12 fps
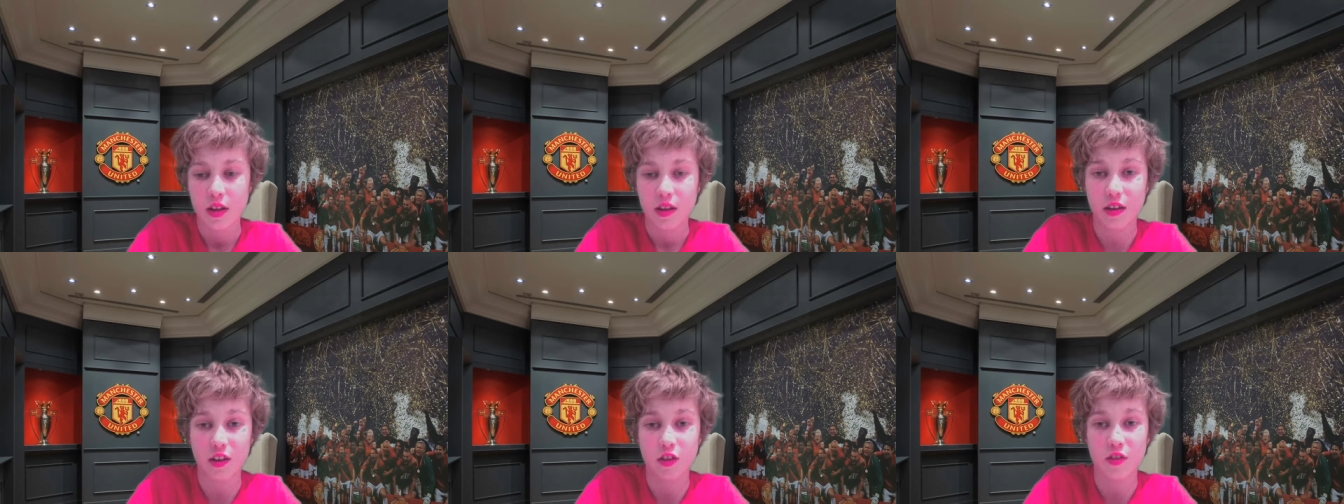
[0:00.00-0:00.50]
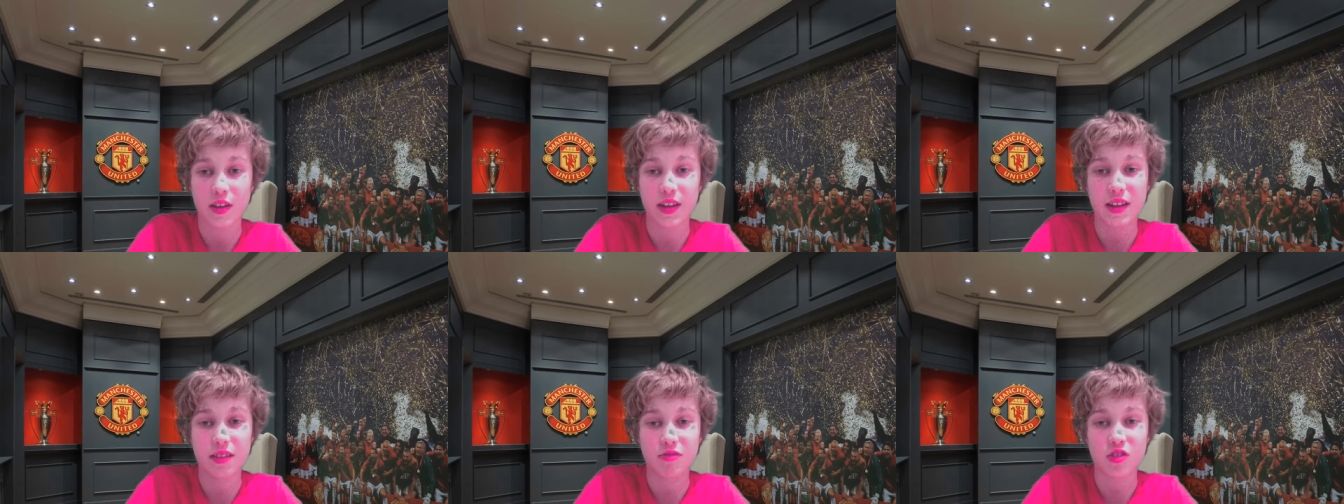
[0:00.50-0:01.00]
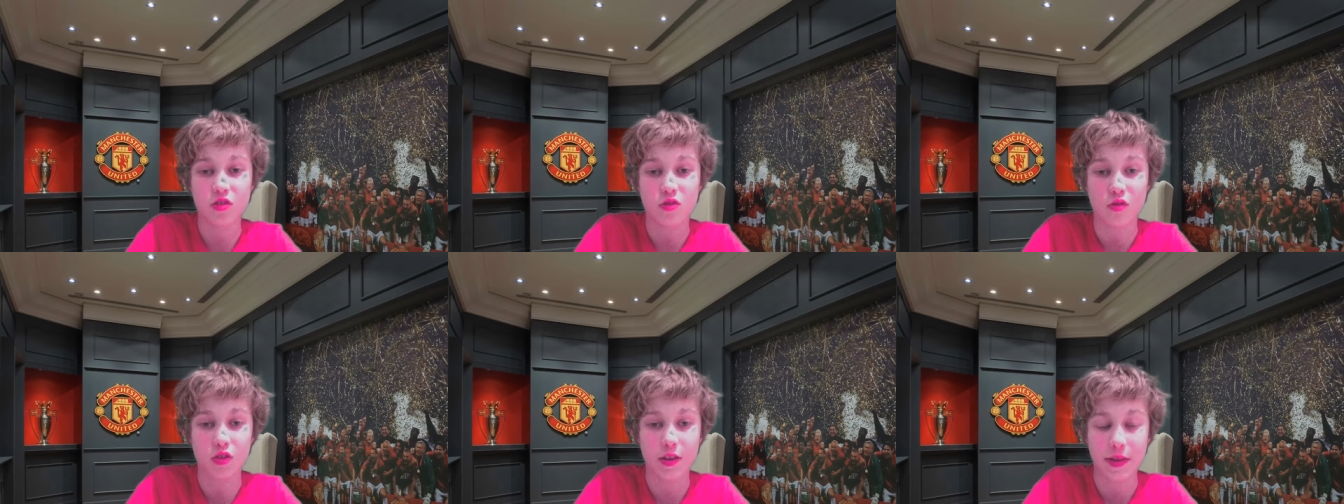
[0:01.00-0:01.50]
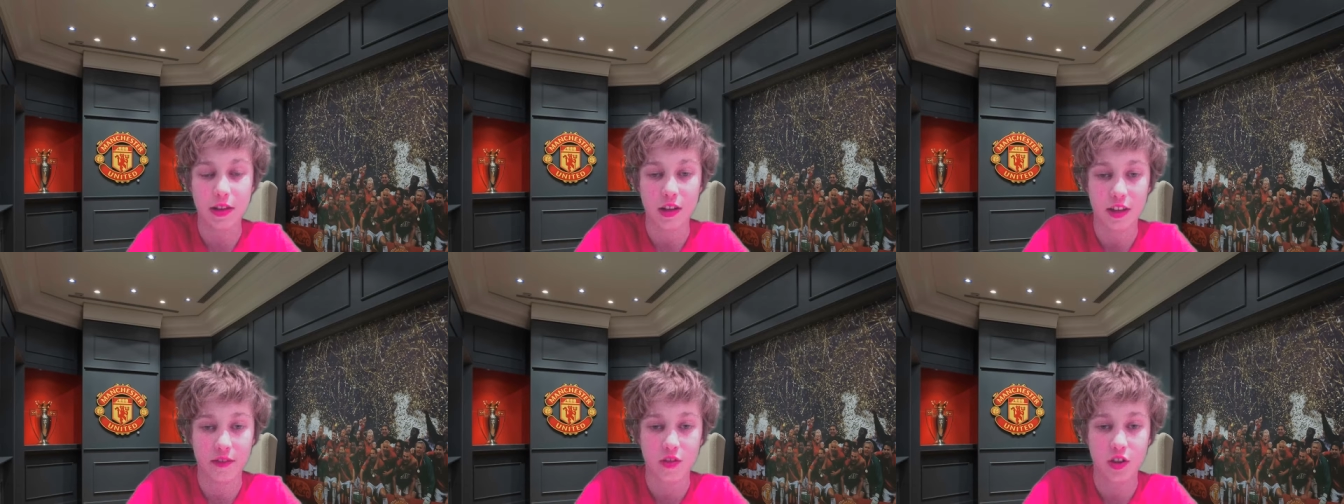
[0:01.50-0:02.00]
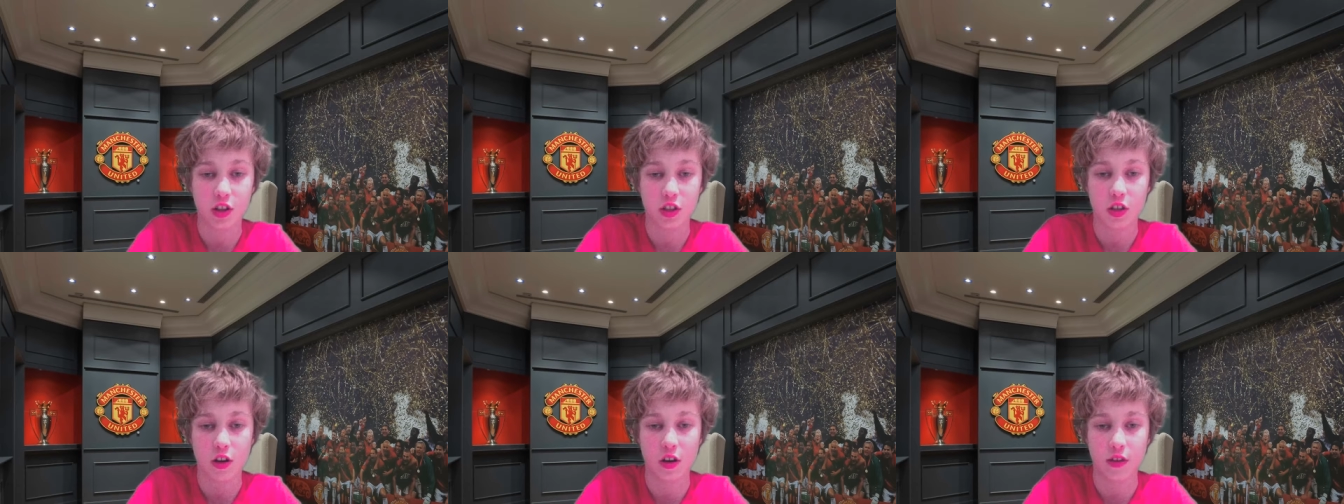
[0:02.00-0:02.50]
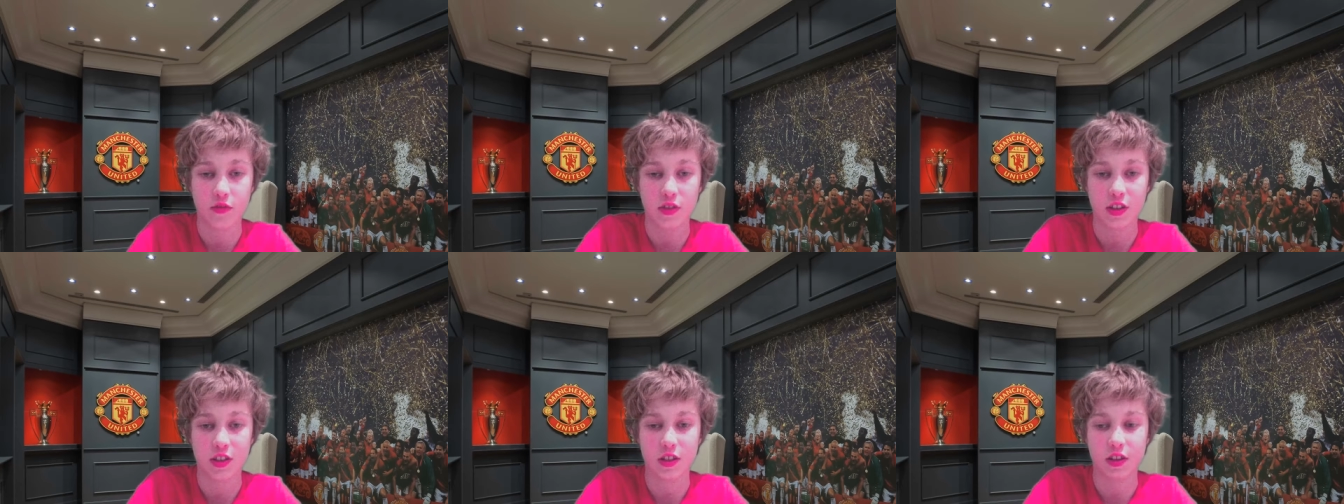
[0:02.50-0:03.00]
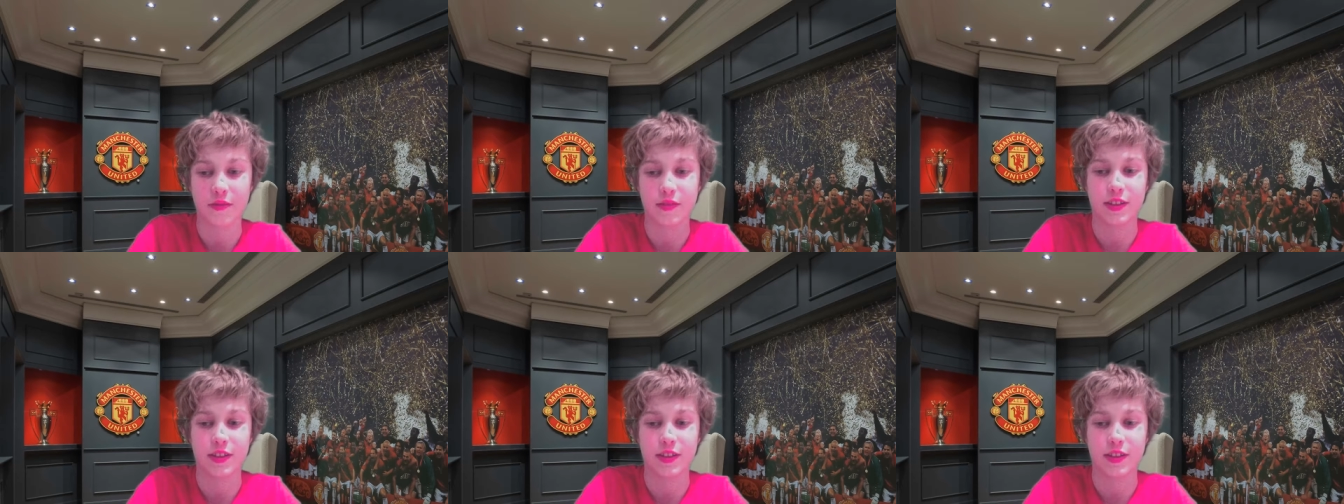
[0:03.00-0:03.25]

and look, he, he, was just talking about like the first halves and stuff.